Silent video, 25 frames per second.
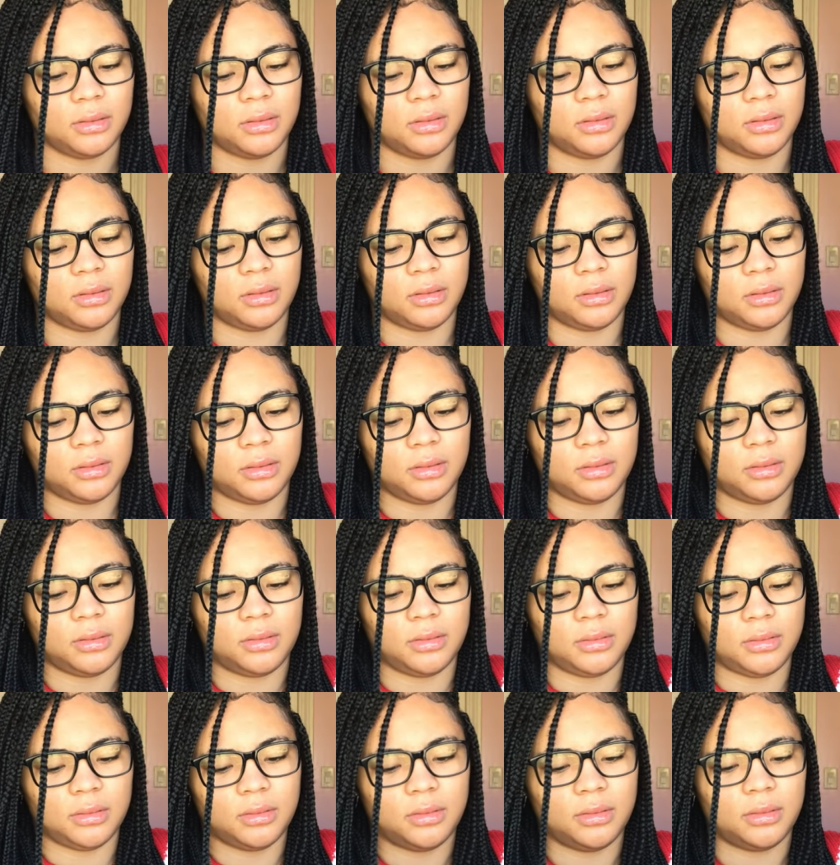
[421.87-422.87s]
that.
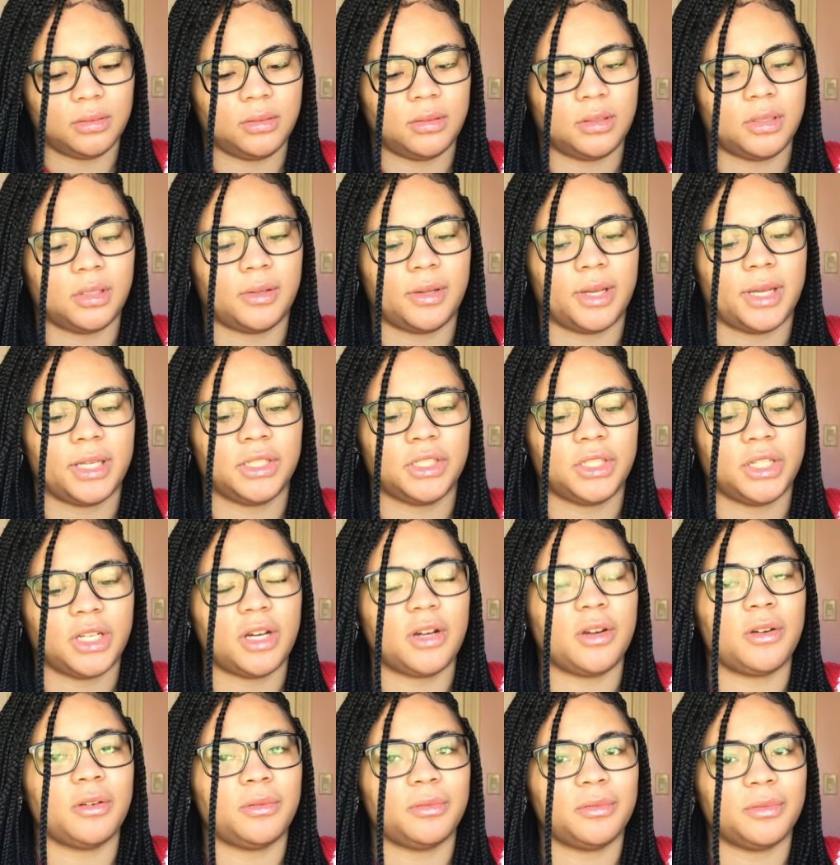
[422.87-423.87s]
So I
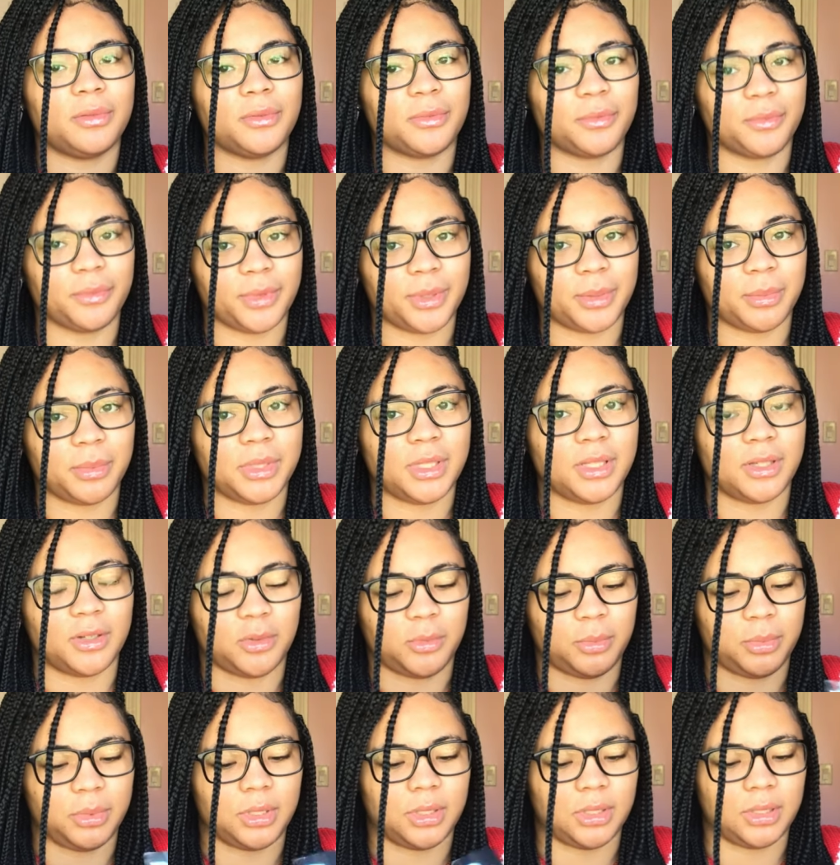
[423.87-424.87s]
shall rip to
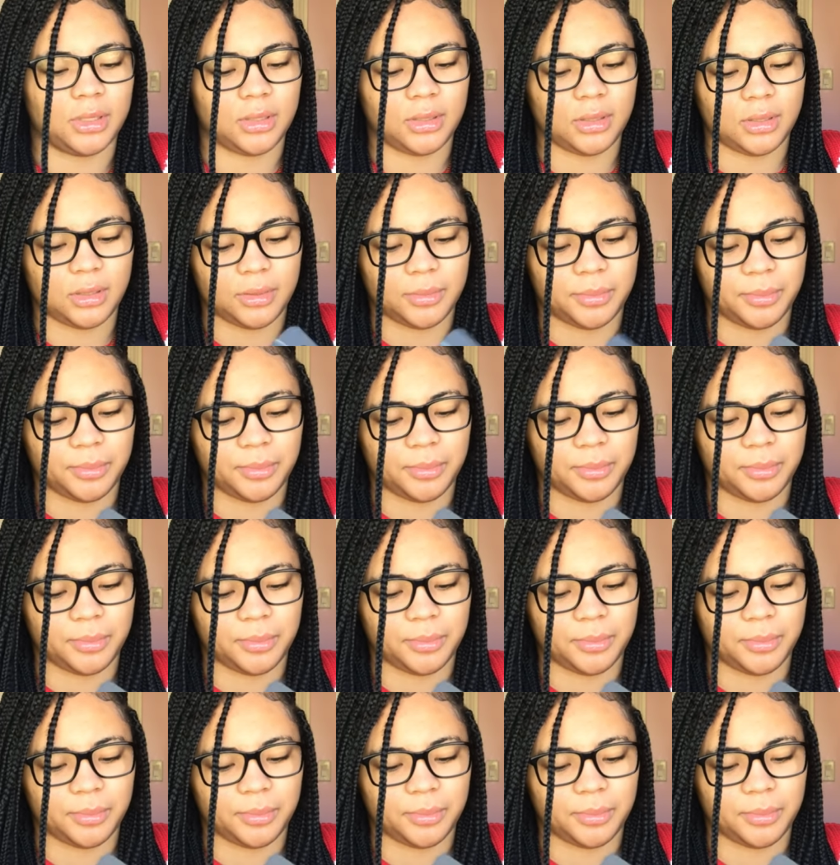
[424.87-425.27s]
open this.